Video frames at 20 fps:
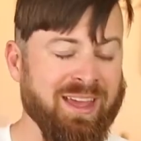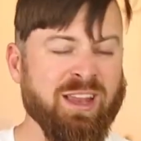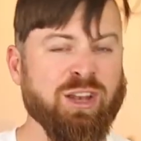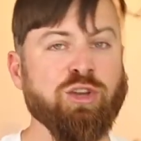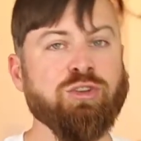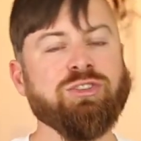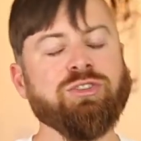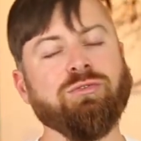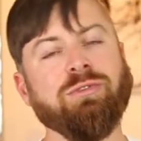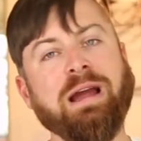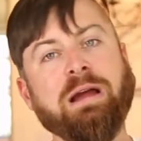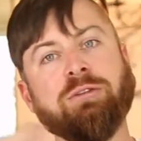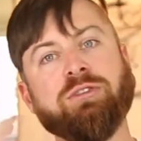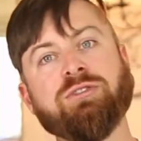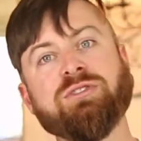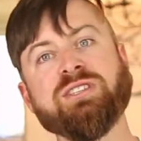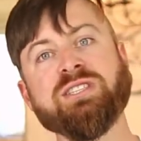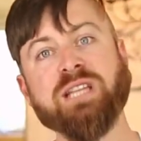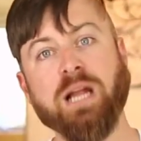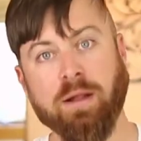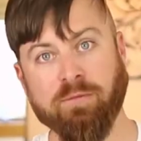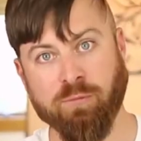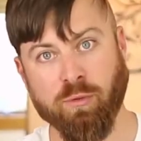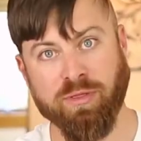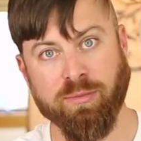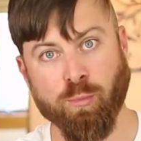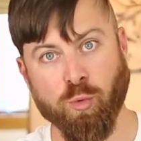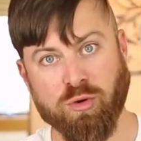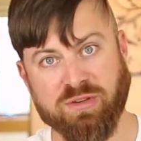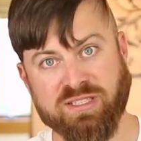You surround yourself
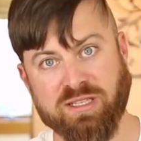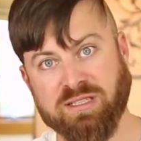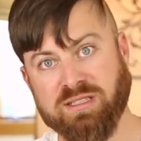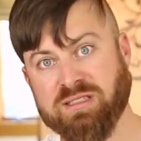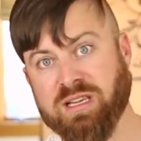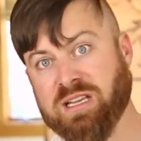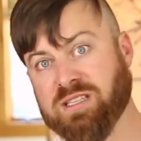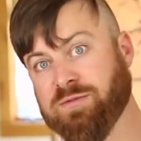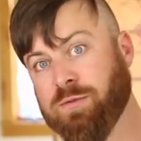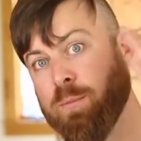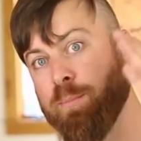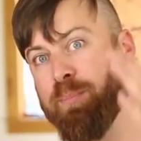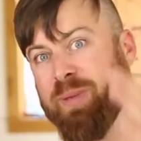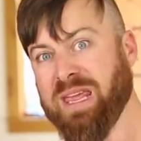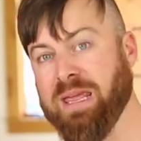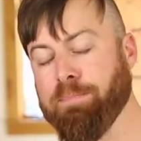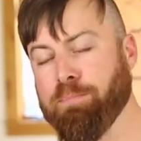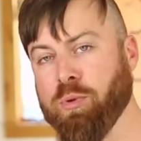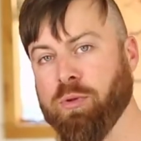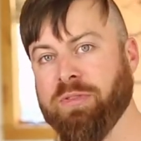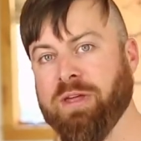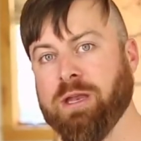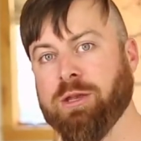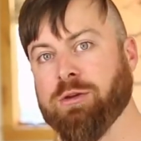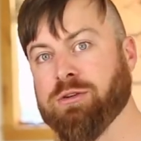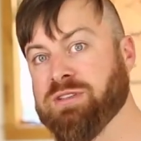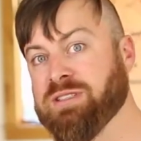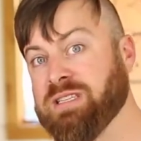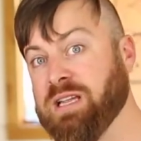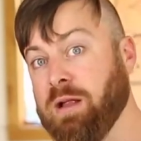with more successful people than
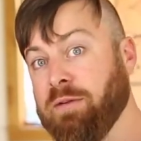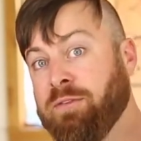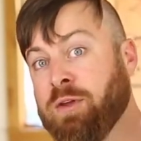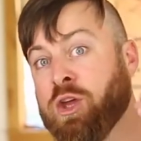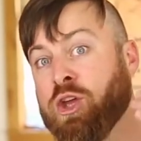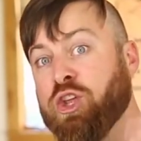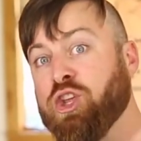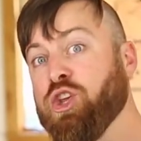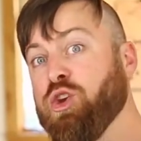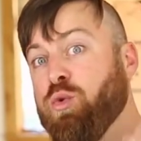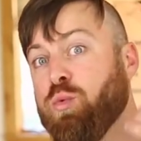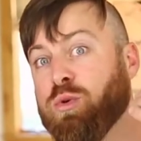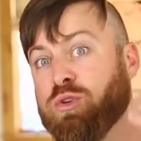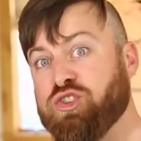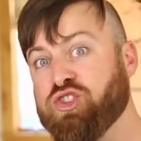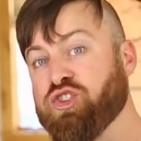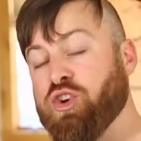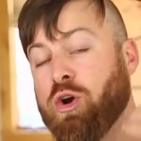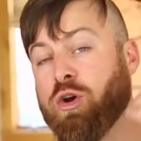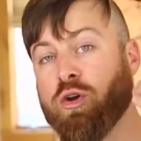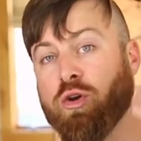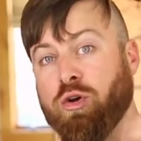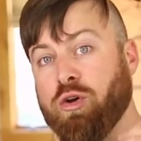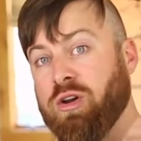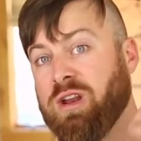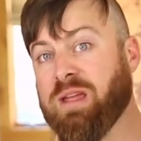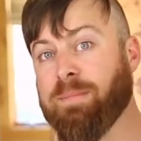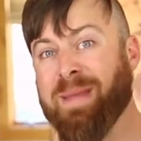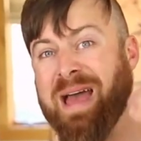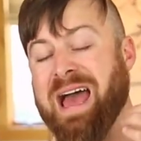yourself, you will start
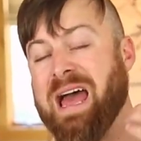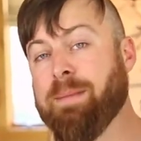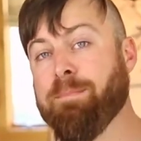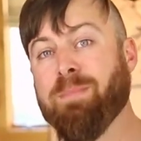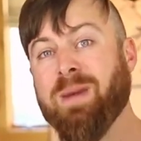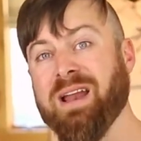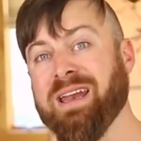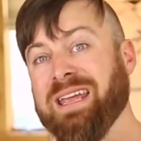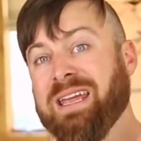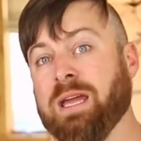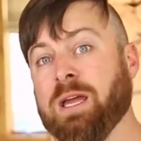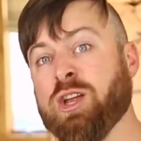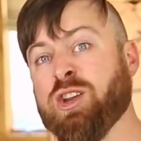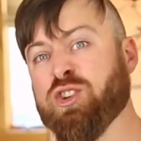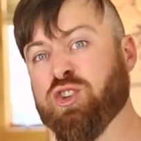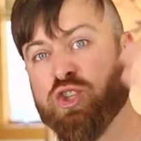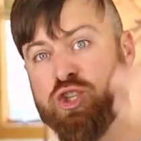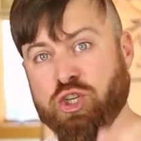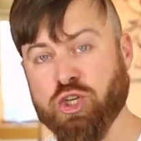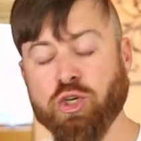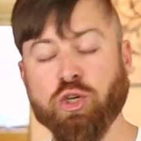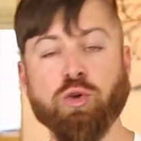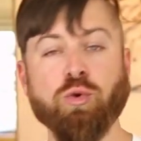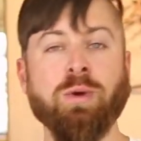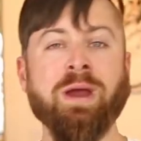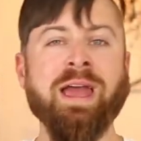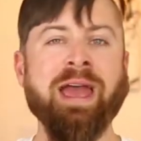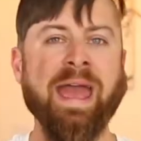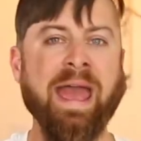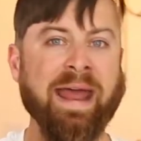earning mad money too.